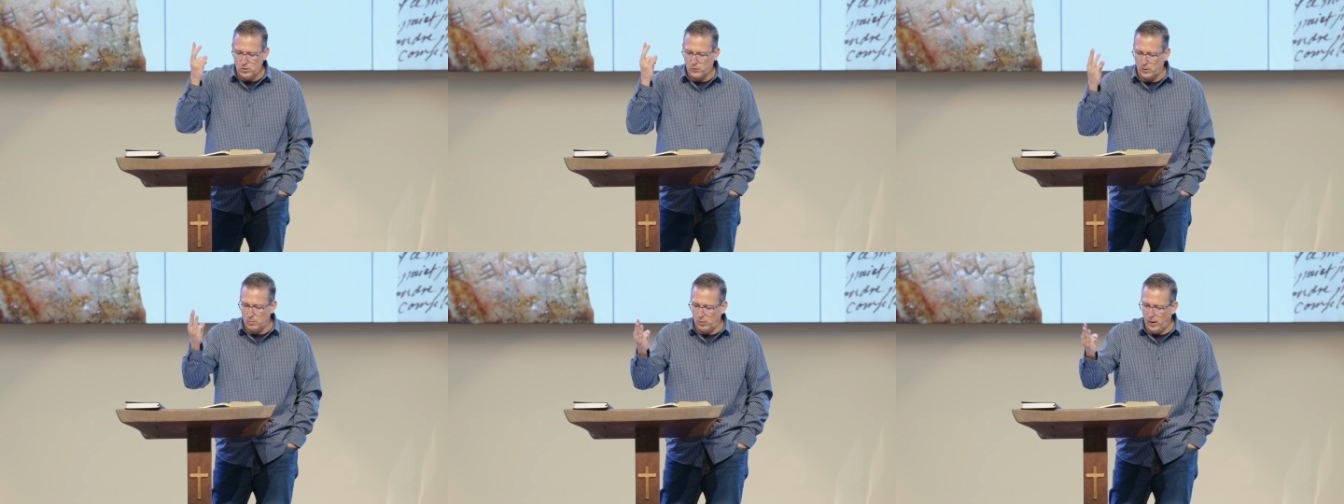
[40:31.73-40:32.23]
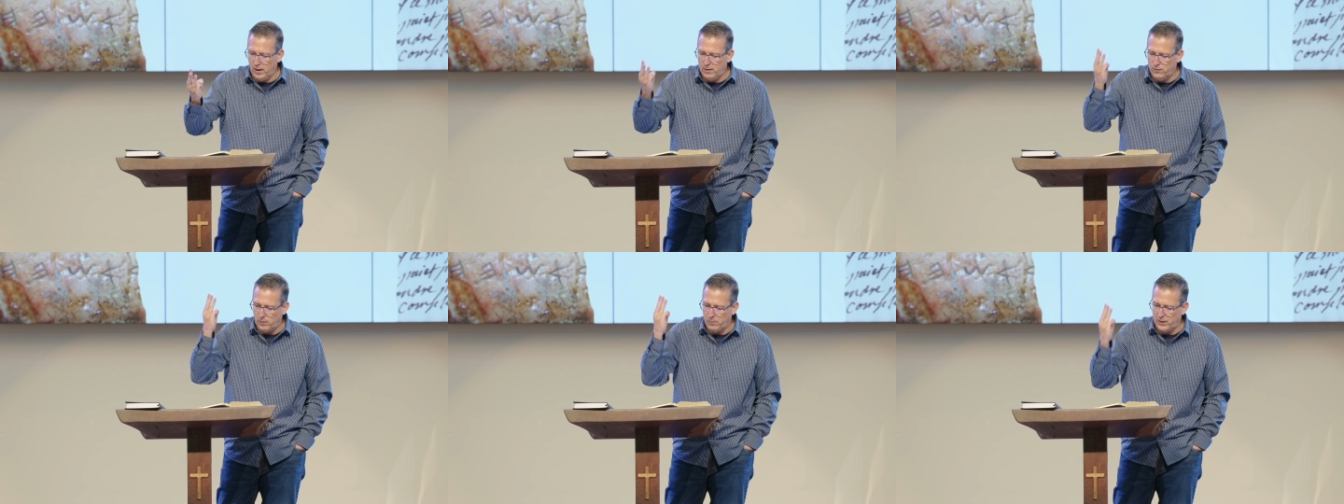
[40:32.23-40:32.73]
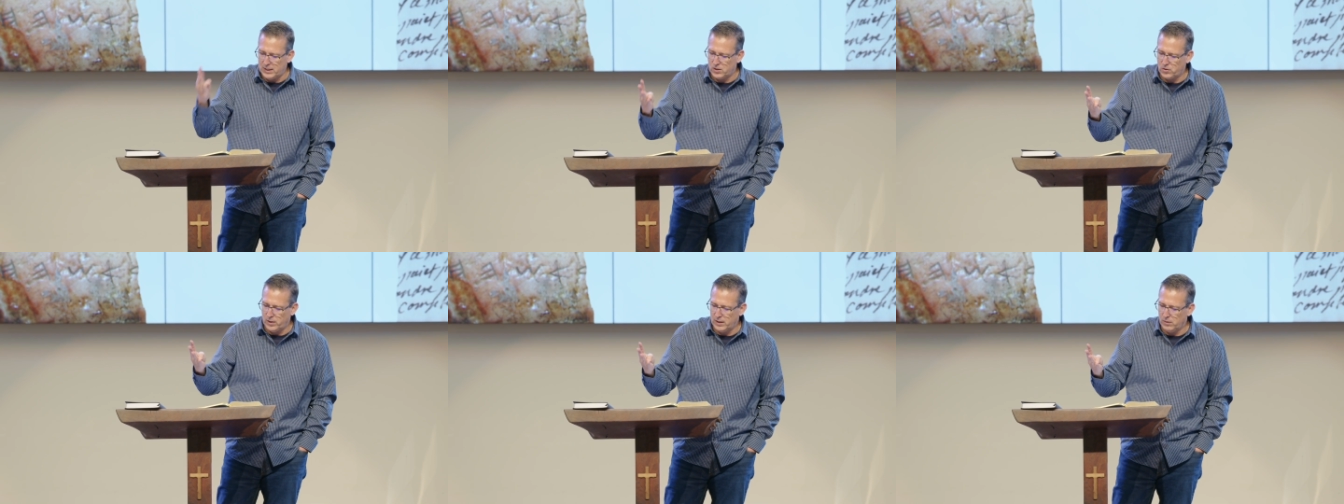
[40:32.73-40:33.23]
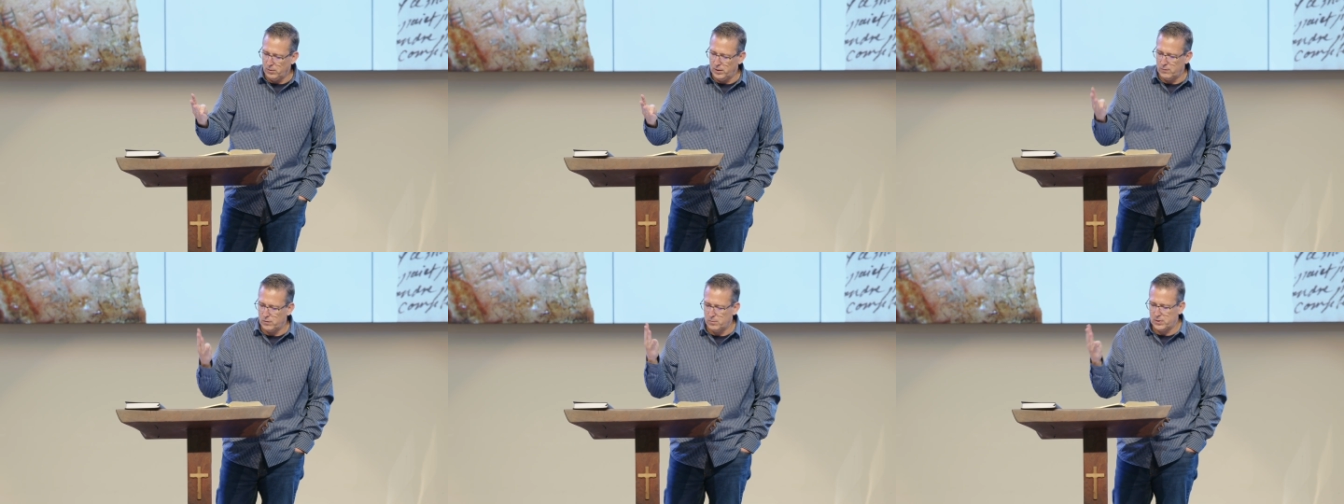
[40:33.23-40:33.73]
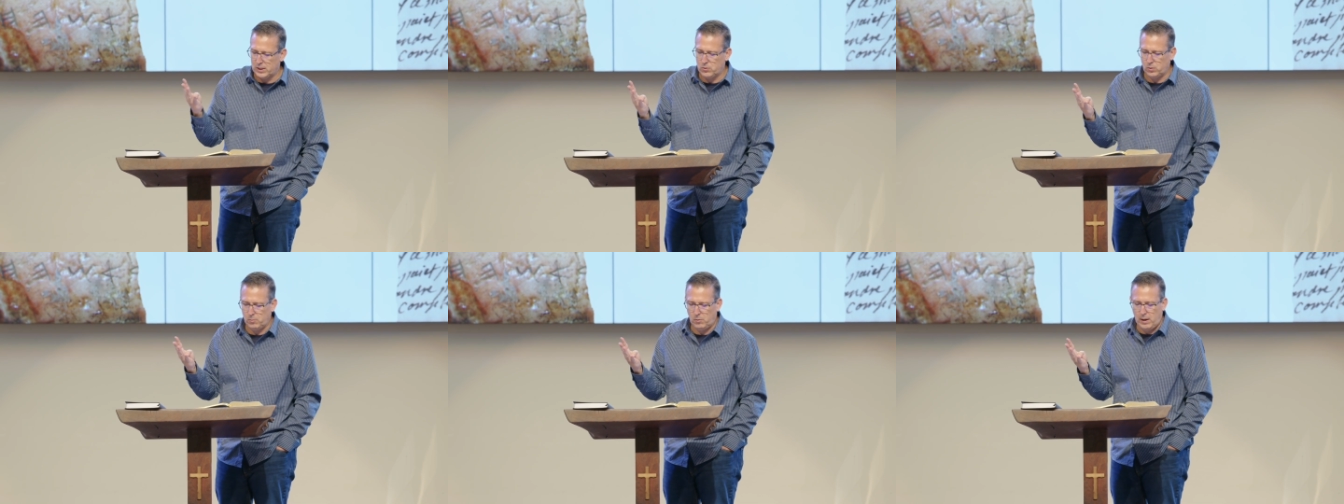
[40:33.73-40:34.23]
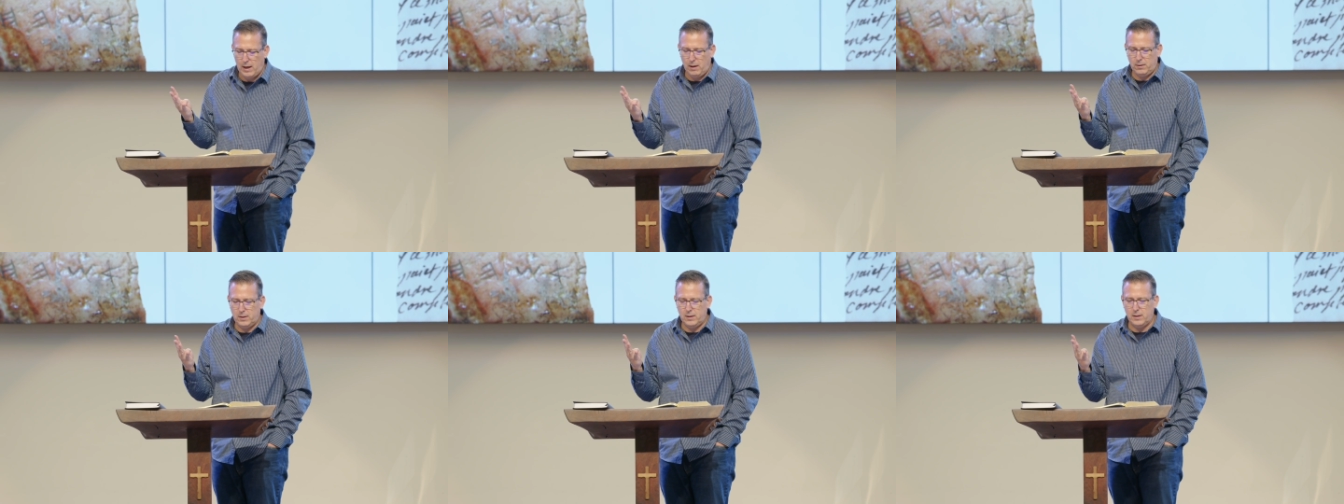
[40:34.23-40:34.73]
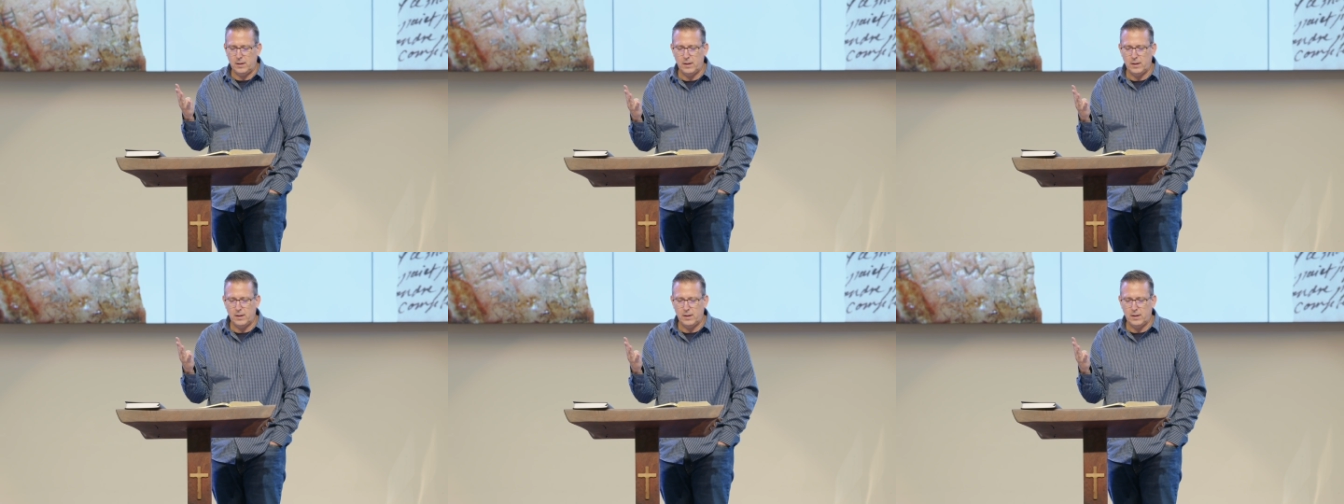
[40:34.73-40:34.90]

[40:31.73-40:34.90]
from blood, from things strangled, and from sexual immorality.